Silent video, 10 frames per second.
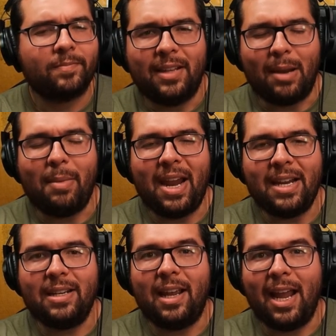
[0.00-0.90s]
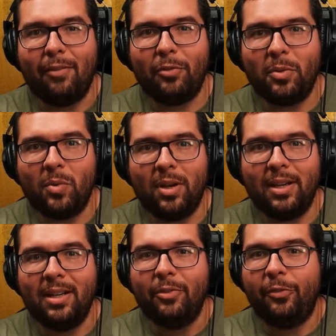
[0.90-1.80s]
They made
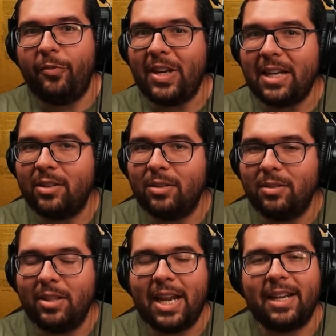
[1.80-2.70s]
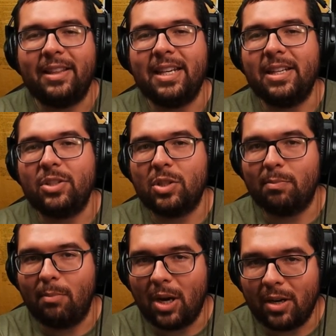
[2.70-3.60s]
everyone feel like the
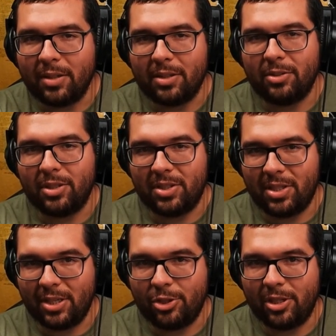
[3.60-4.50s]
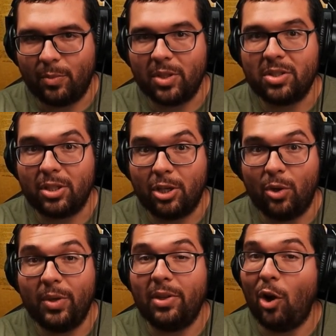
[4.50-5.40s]
smart decision was to go
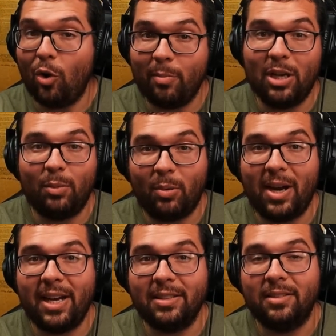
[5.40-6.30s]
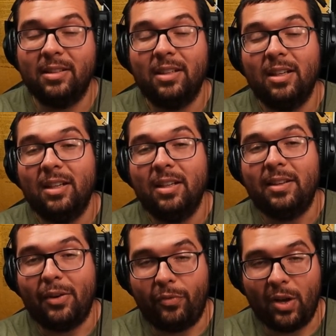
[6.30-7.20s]
with oatmeal brain
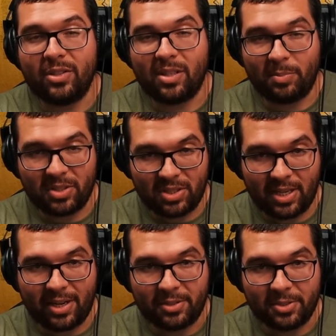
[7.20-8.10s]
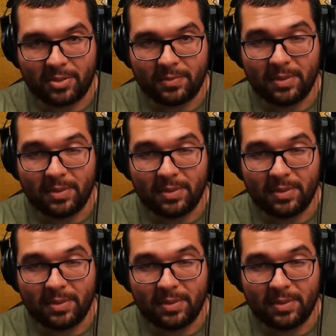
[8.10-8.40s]
that falls up the stairs.